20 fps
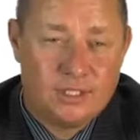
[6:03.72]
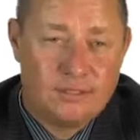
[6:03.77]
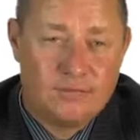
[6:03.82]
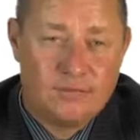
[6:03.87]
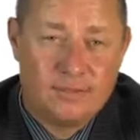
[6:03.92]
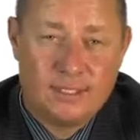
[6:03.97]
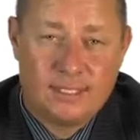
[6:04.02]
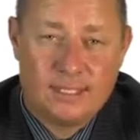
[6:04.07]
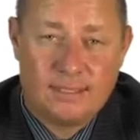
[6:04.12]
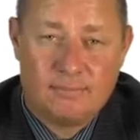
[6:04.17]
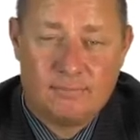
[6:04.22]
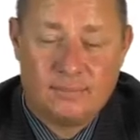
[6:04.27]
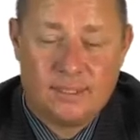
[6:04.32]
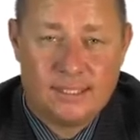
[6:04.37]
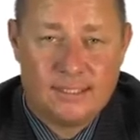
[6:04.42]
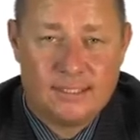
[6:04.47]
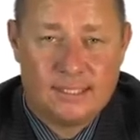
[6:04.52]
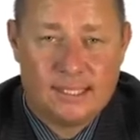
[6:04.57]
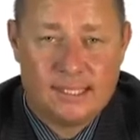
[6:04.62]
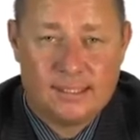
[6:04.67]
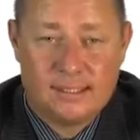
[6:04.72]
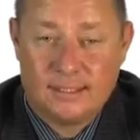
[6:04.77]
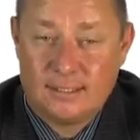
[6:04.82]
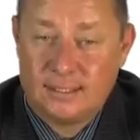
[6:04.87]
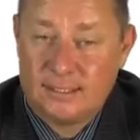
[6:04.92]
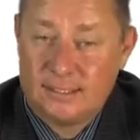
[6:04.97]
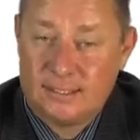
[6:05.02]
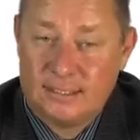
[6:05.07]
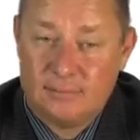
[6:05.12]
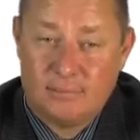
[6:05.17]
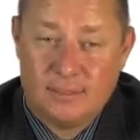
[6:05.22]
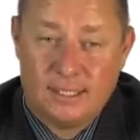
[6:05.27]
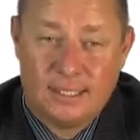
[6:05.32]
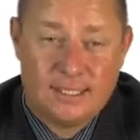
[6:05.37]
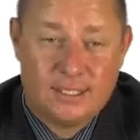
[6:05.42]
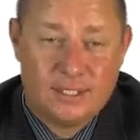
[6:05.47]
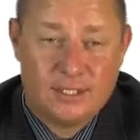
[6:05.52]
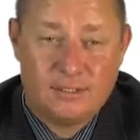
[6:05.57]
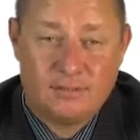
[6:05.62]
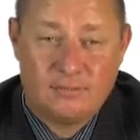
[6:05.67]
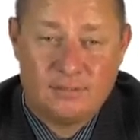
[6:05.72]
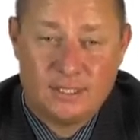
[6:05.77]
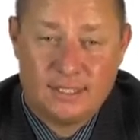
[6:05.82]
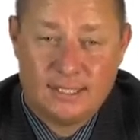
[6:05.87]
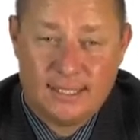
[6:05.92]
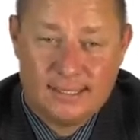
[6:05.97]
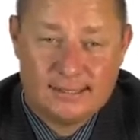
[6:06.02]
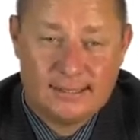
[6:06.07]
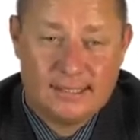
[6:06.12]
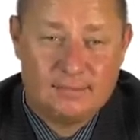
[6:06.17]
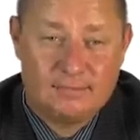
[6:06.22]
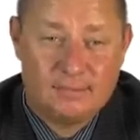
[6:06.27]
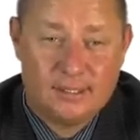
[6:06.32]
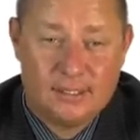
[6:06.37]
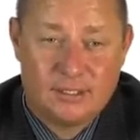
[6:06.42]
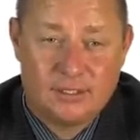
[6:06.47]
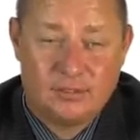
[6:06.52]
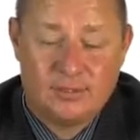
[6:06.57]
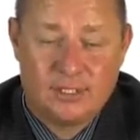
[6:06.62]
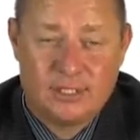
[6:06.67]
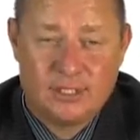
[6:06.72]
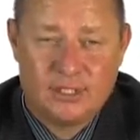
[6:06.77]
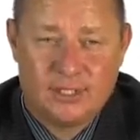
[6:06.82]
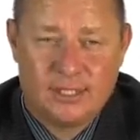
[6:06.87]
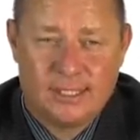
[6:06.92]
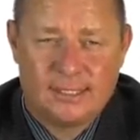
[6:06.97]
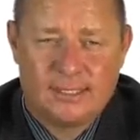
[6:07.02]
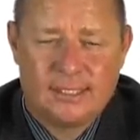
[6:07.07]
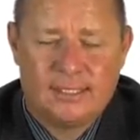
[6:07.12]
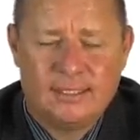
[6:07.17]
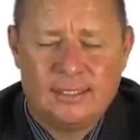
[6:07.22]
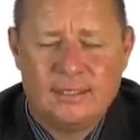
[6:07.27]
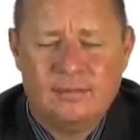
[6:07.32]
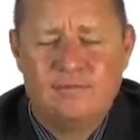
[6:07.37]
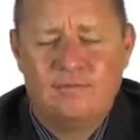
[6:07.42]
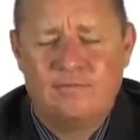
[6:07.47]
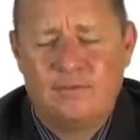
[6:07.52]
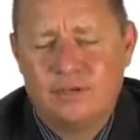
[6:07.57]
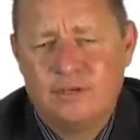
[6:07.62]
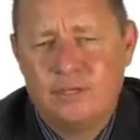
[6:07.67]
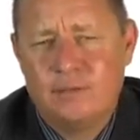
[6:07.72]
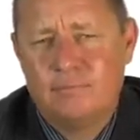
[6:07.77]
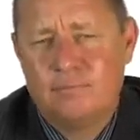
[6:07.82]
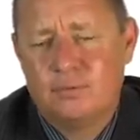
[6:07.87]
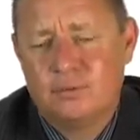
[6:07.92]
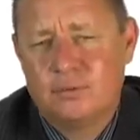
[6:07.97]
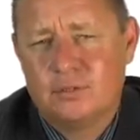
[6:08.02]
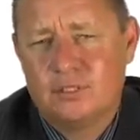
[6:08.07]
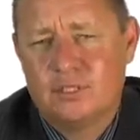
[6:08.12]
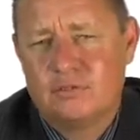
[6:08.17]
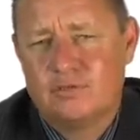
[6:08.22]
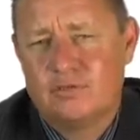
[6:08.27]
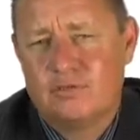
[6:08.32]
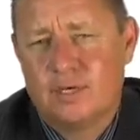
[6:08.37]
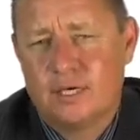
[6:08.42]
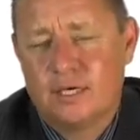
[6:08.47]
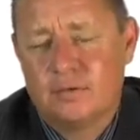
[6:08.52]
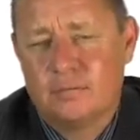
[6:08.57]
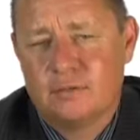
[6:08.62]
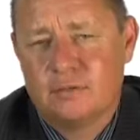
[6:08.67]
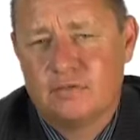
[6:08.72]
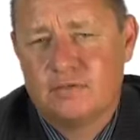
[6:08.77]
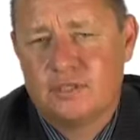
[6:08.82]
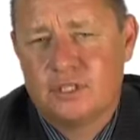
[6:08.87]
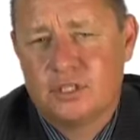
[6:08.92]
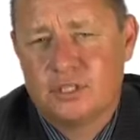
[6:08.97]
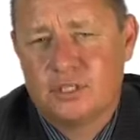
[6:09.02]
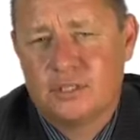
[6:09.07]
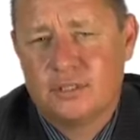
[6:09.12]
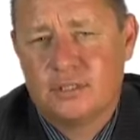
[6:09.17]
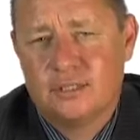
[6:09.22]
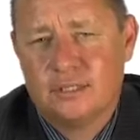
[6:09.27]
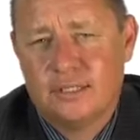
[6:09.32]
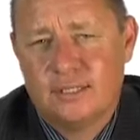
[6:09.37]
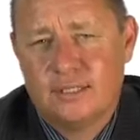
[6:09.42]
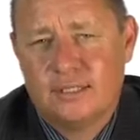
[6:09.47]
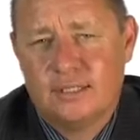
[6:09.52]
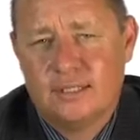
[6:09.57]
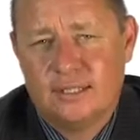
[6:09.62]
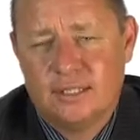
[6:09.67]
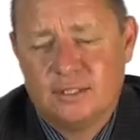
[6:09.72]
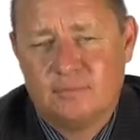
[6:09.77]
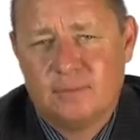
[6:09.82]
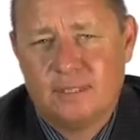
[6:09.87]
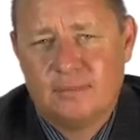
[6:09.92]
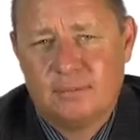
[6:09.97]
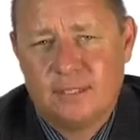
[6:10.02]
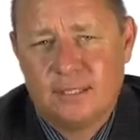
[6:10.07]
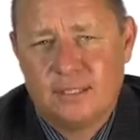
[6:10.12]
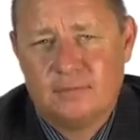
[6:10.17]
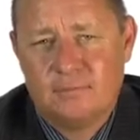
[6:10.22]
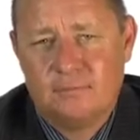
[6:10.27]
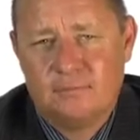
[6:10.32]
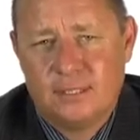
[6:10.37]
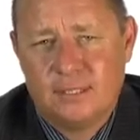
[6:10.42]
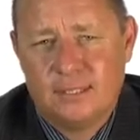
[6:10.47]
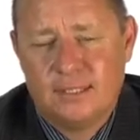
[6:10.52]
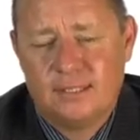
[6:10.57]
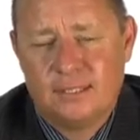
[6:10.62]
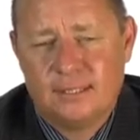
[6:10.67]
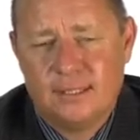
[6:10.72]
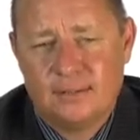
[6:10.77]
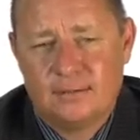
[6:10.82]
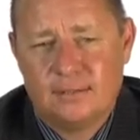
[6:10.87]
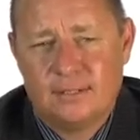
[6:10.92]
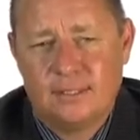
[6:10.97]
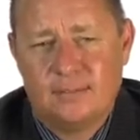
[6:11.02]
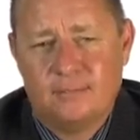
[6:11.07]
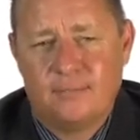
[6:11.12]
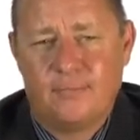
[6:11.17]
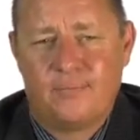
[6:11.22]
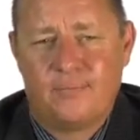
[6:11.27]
of the Companies Act. It's a stipulation of the Tax Administration Act. And then very important for our profession is public opinion out there.